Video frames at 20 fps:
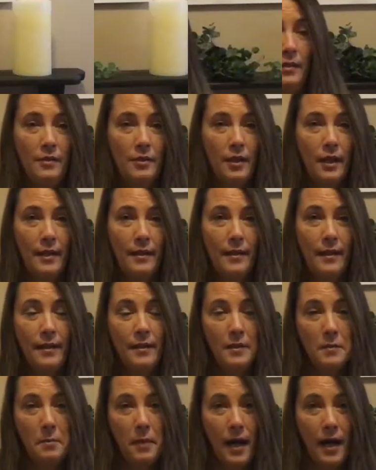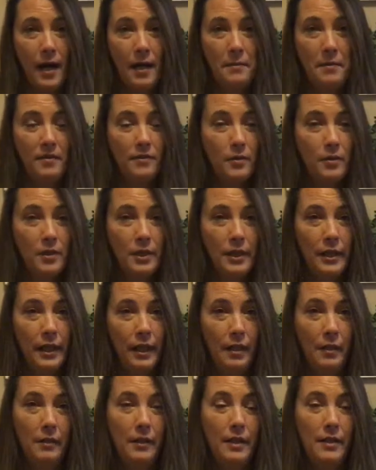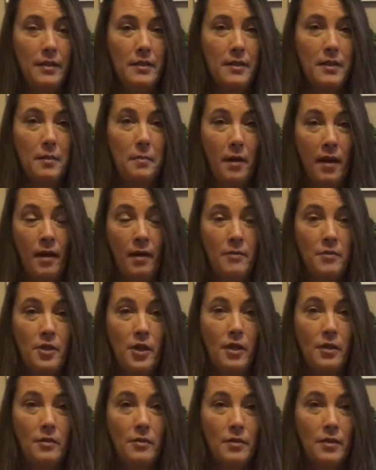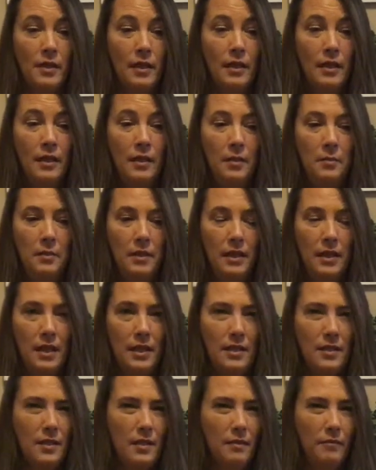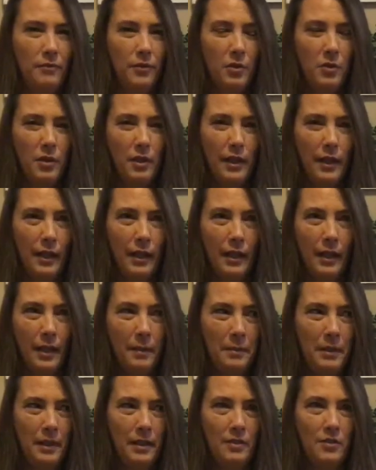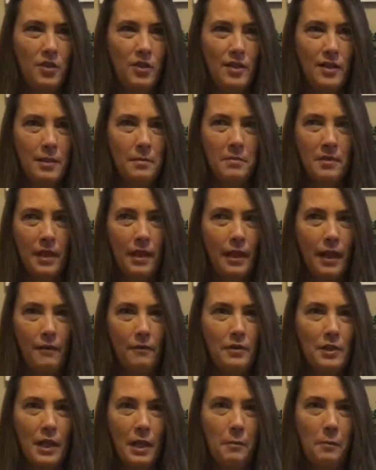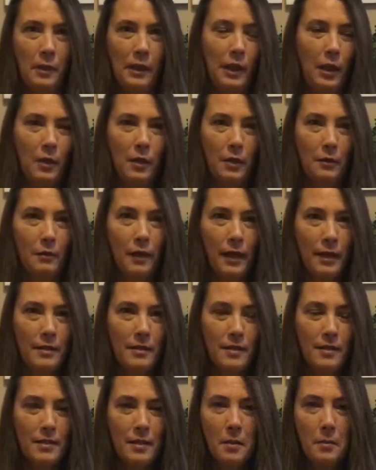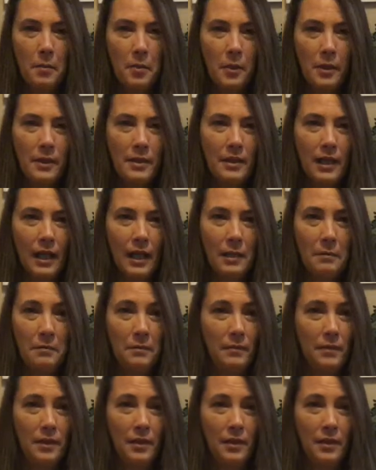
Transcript: Another great thing to buy before you go is the ponchos, because at Florida, it just seems like every time we go it rains at some point in time.